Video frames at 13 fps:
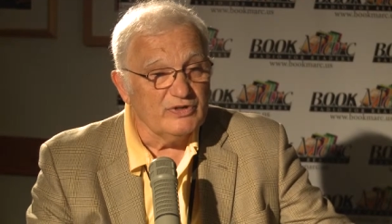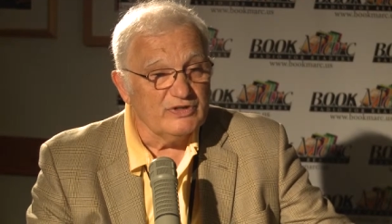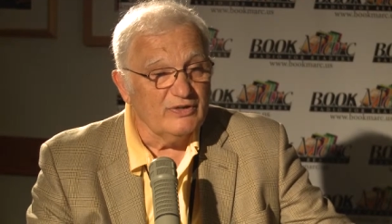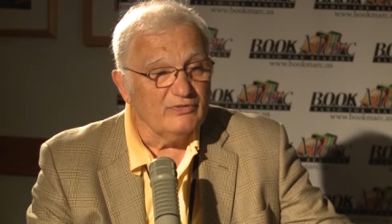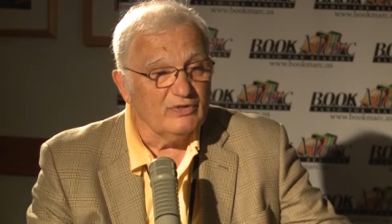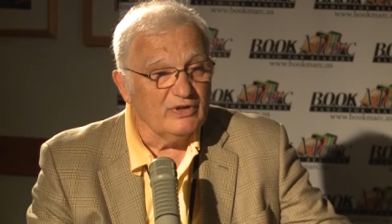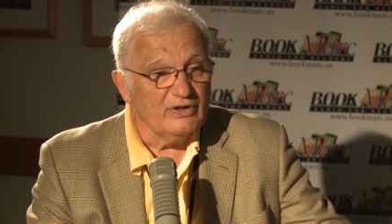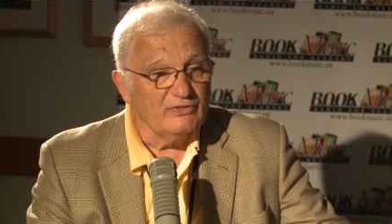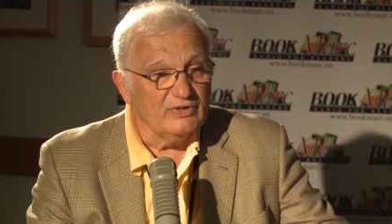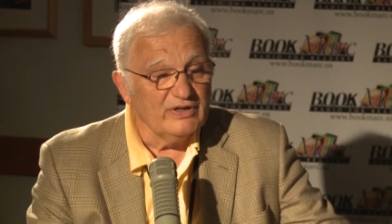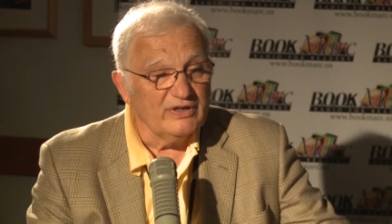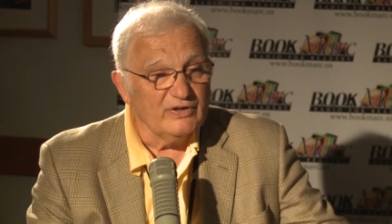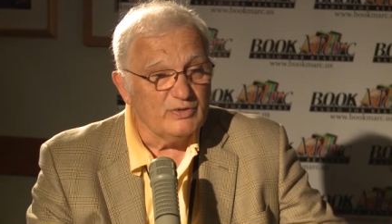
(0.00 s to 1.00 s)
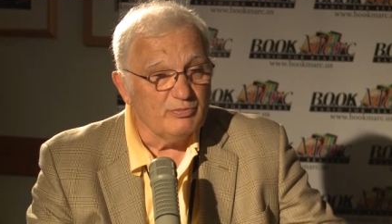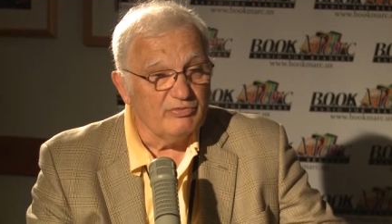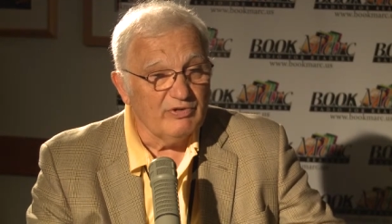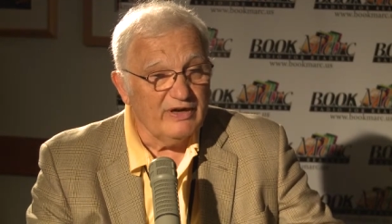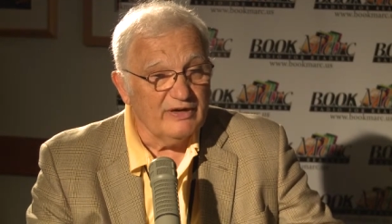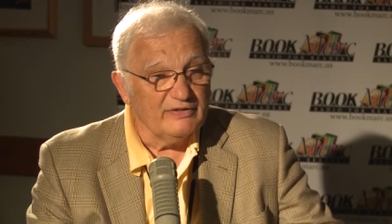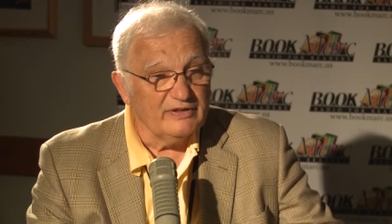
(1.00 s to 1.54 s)
several hundred years
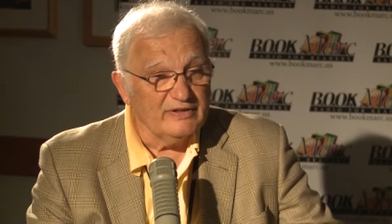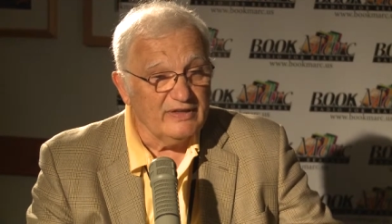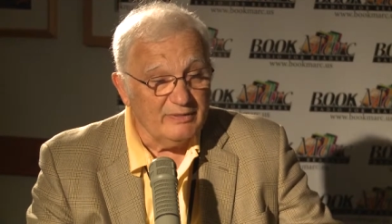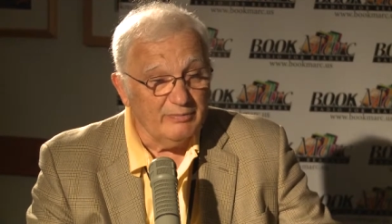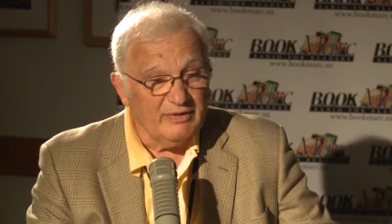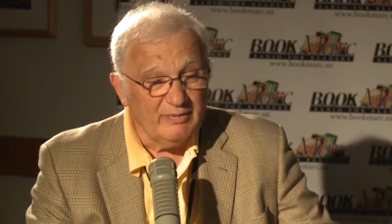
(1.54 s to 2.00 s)
prior to that.